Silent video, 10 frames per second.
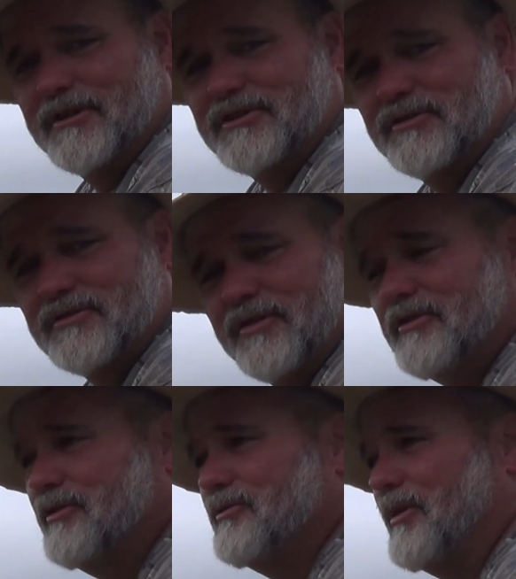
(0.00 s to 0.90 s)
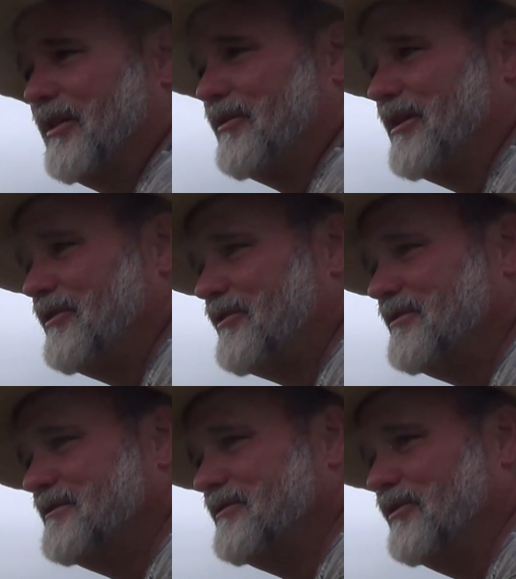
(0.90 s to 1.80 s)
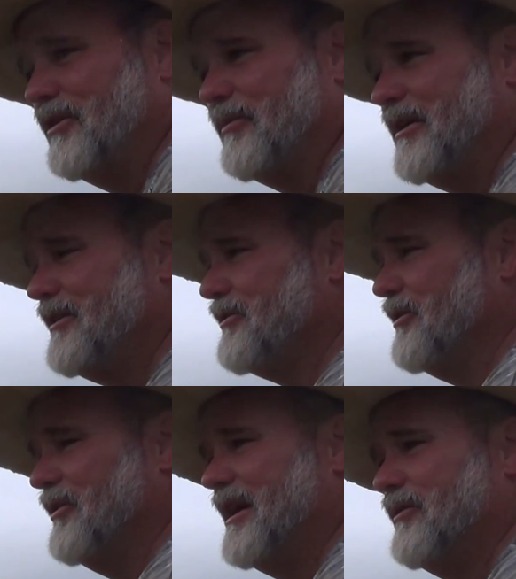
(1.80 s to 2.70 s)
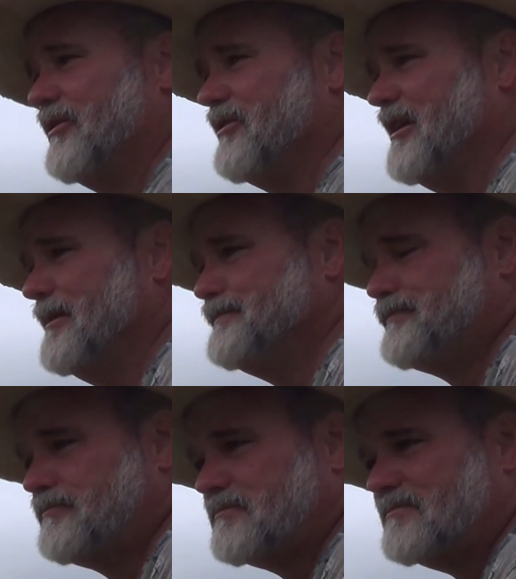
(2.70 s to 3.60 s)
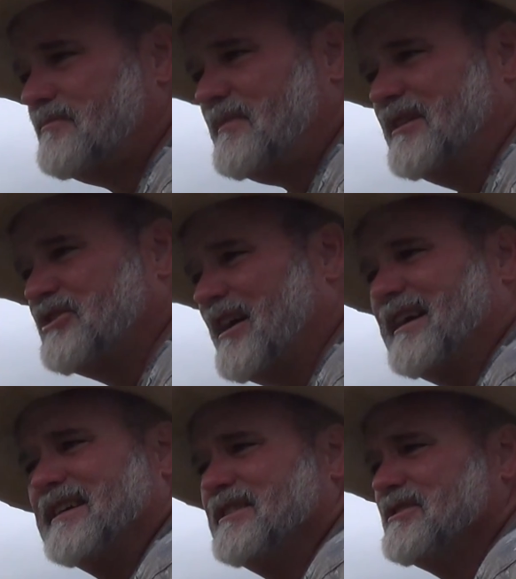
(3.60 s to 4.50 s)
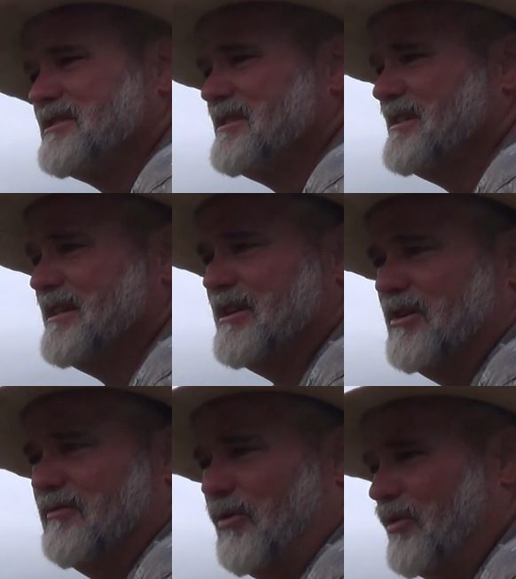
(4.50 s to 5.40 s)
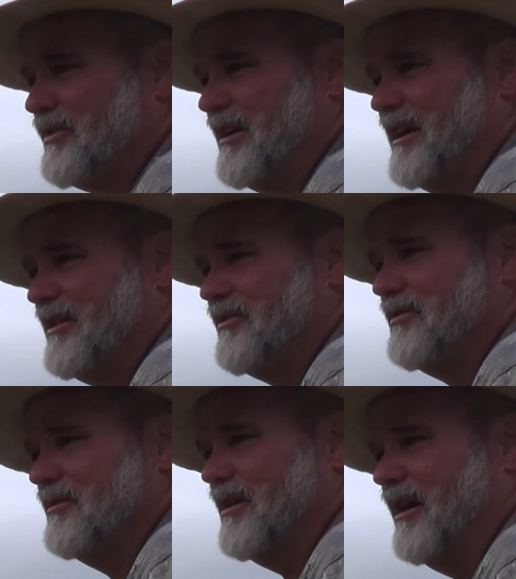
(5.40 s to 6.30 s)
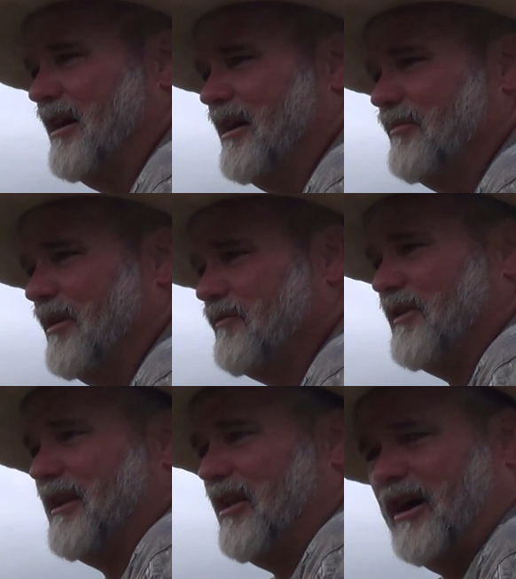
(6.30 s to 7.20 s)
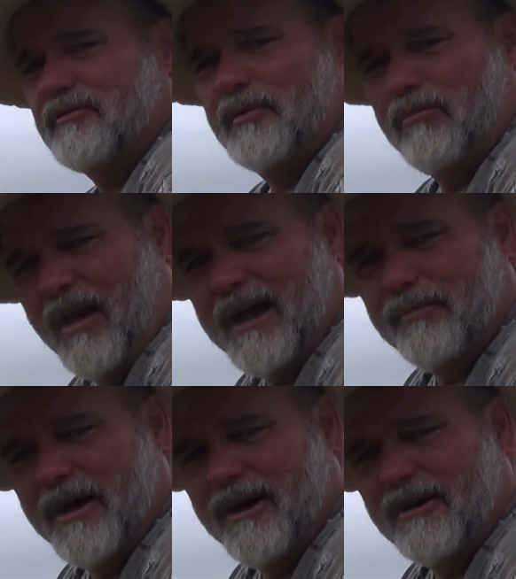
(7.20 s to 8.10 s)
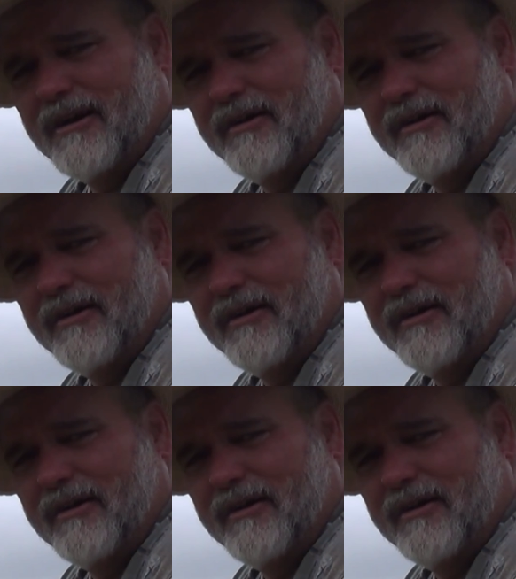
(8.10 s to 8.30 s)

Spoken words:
use in the 223s. You know what I mean? So, anyways, shotguns, 410s, my flintlocks, my black powder.